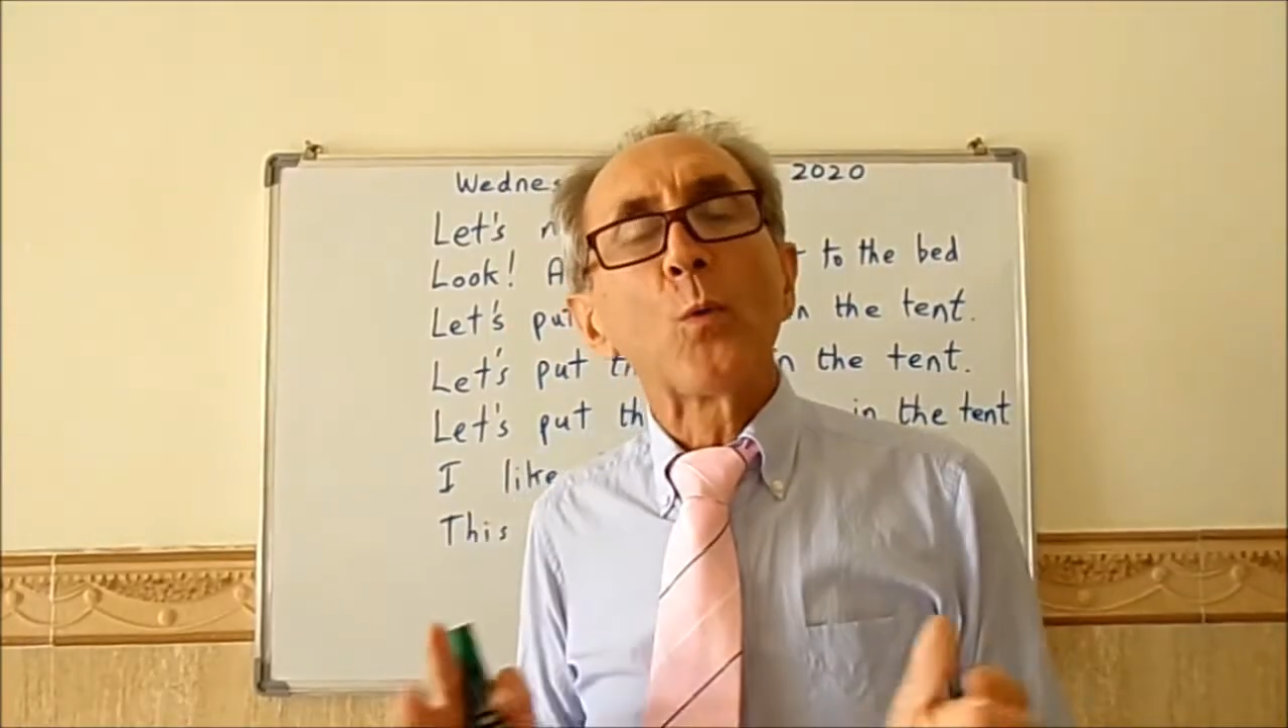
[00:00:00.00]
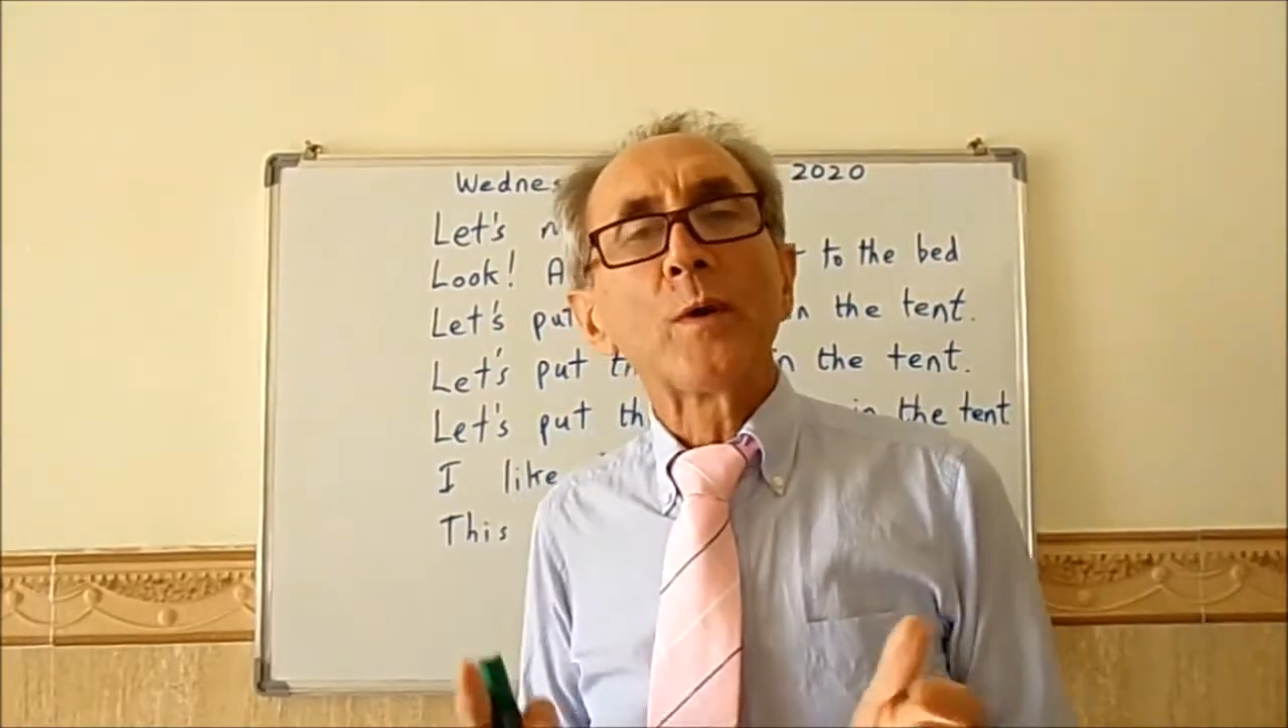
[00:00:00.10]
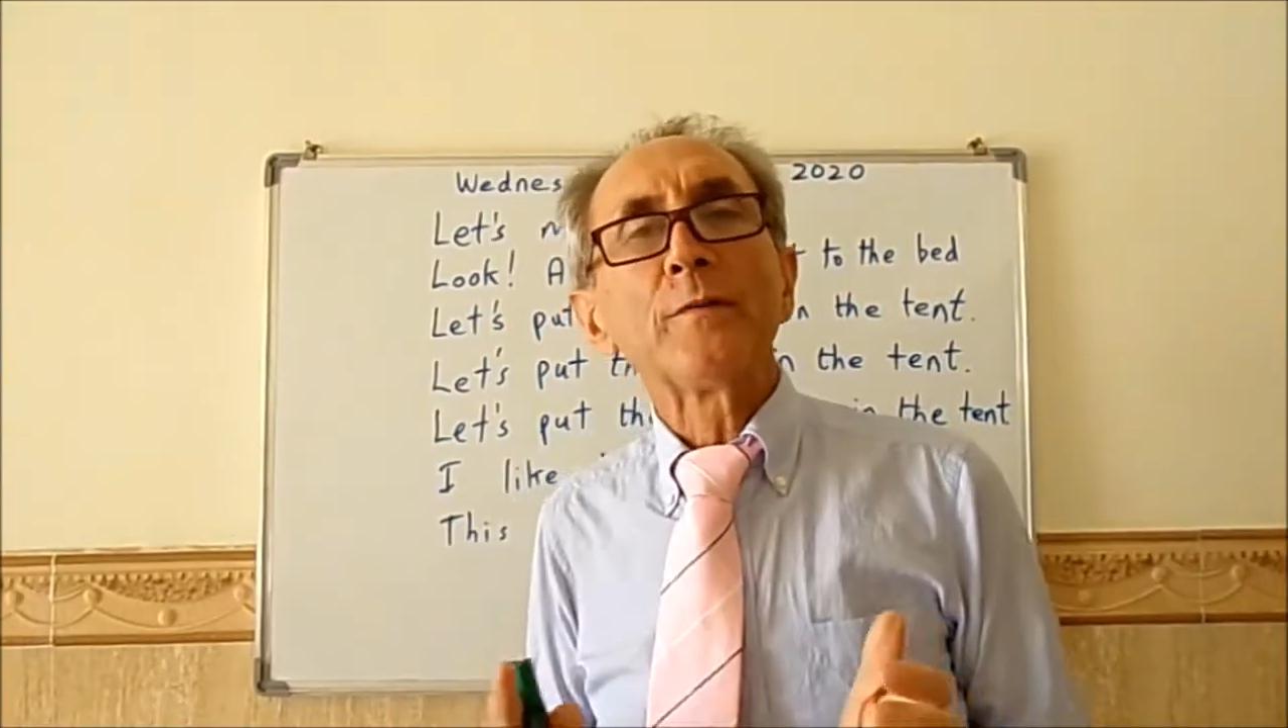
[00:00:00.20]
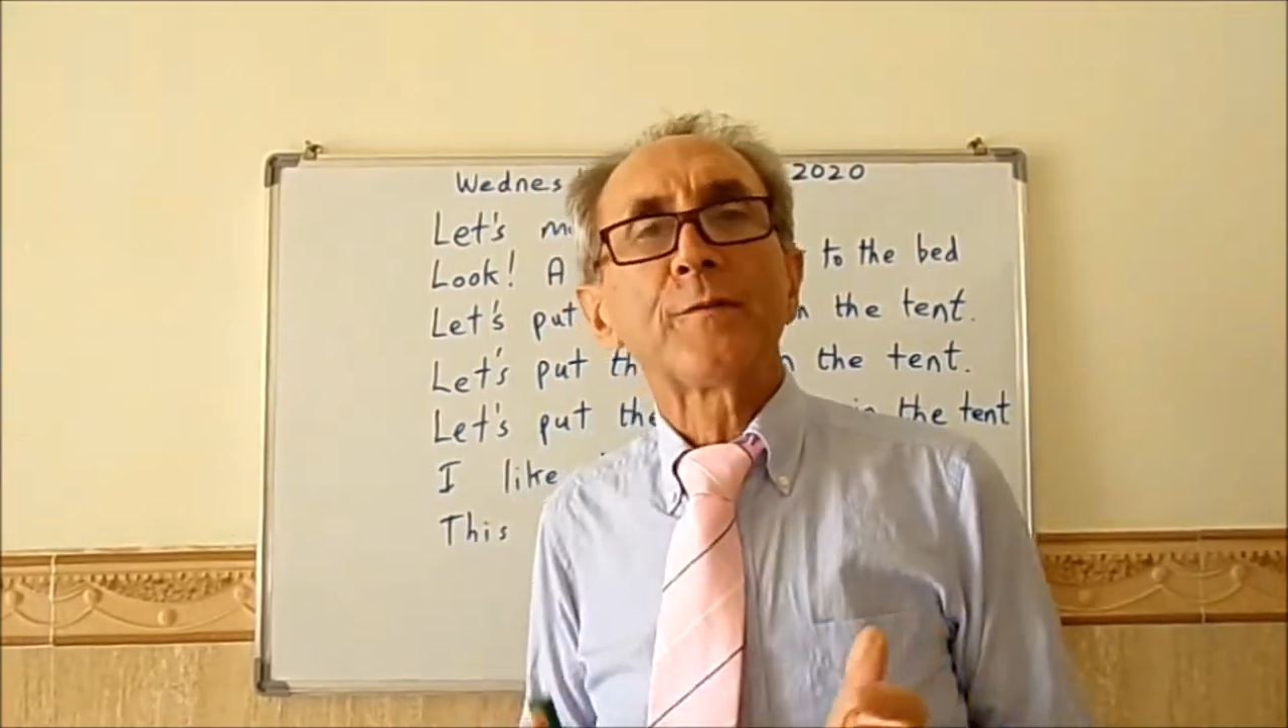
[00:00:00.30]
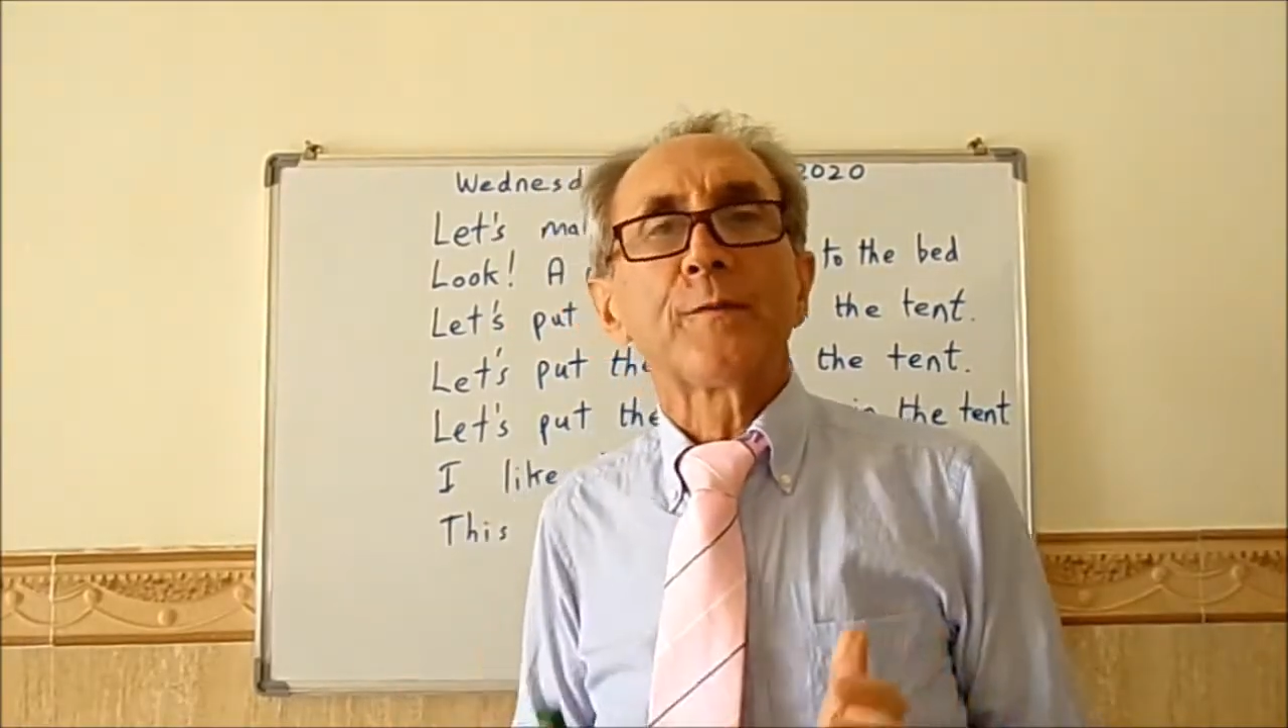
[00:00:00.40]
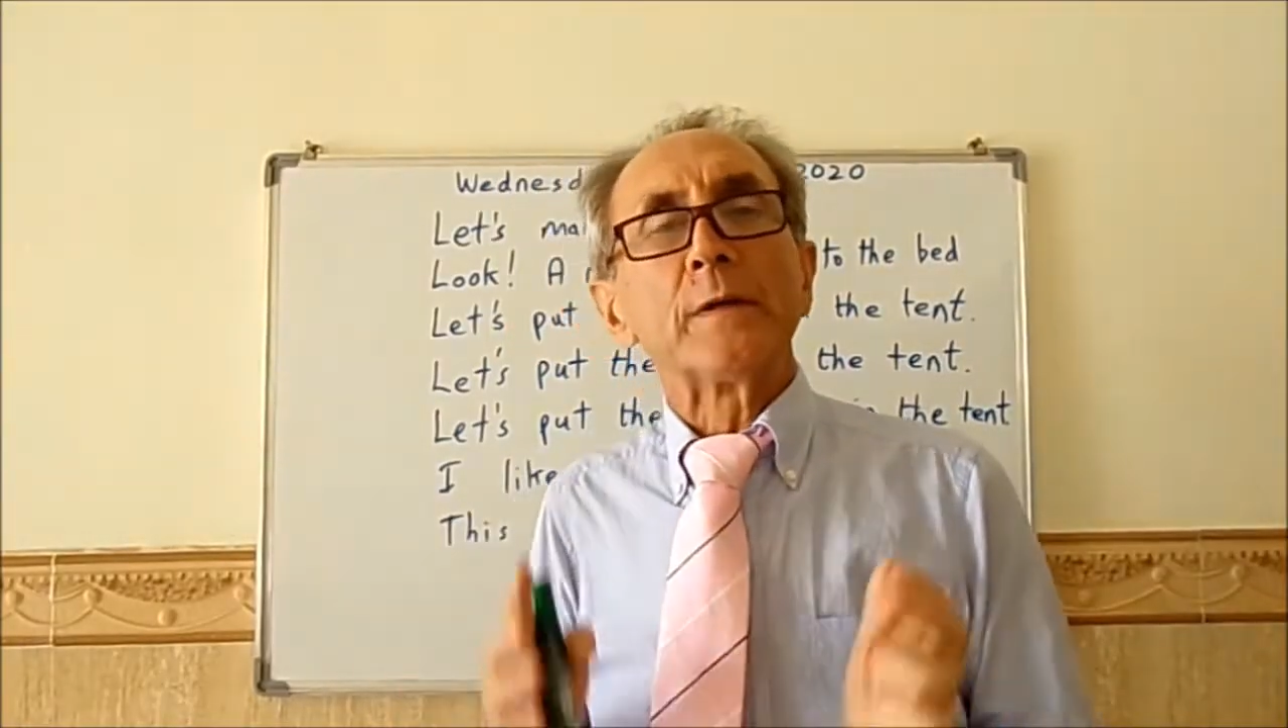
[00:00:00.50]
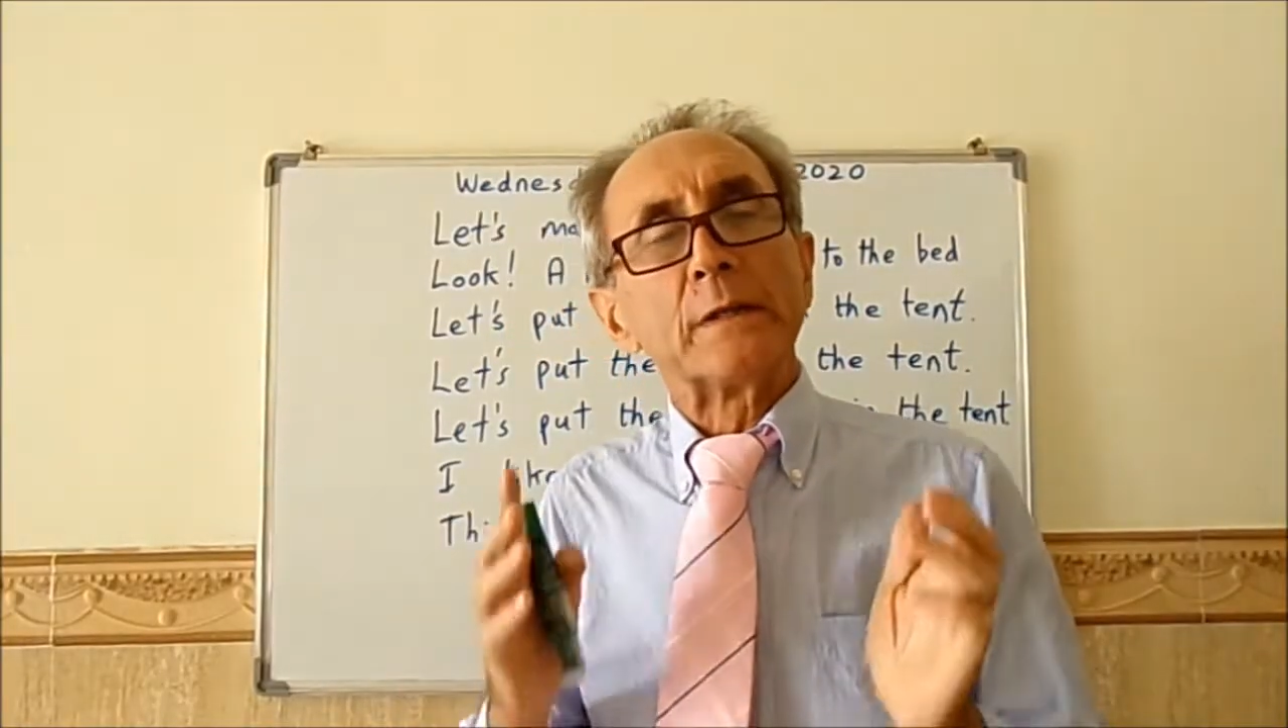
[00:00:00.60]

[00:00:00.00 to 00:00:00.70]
we've